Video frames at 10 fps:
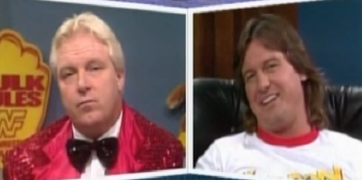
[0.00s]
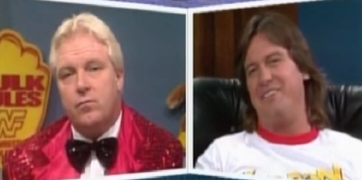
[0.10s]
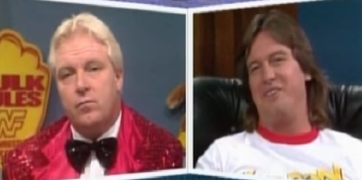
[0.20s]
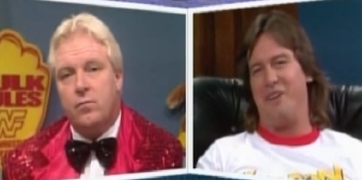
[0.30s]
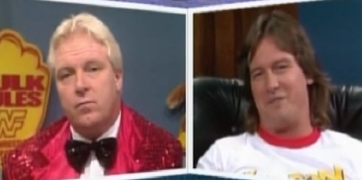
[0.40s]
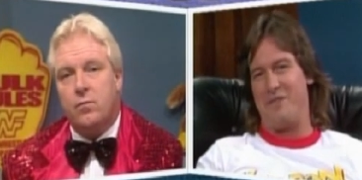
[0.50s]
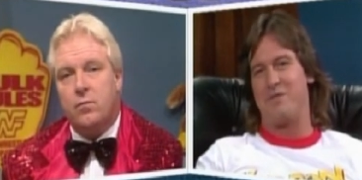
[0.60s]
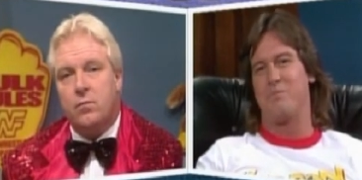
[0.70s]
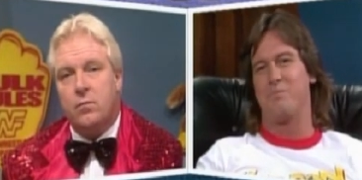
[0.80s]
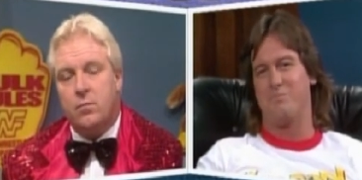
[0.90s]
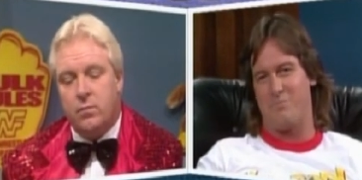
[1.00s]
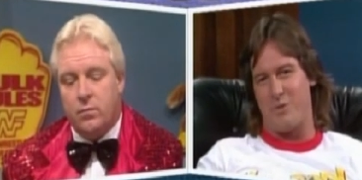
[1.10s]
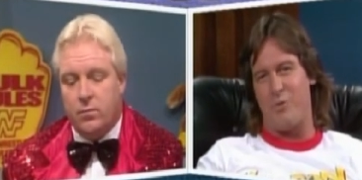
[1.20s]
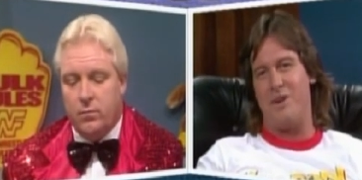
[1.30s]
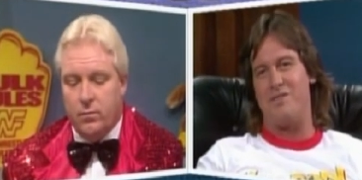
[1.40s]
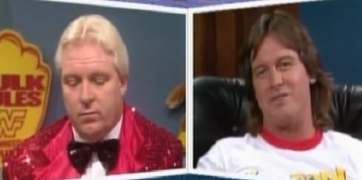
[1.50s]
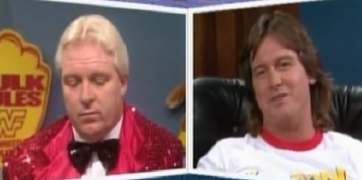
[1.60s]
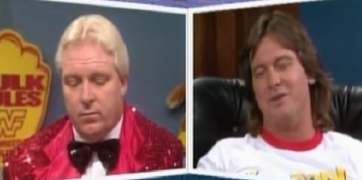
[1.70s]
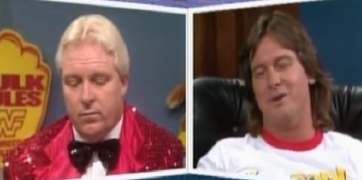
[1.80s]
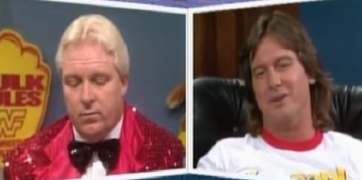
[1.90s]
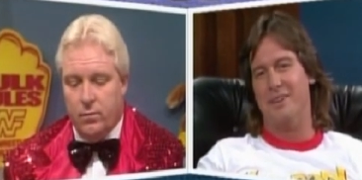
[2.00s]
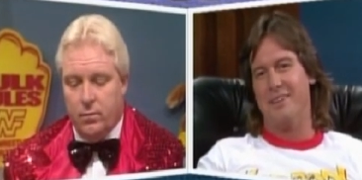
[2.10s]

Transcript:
Speaker 1: even if it's the weasel, you know.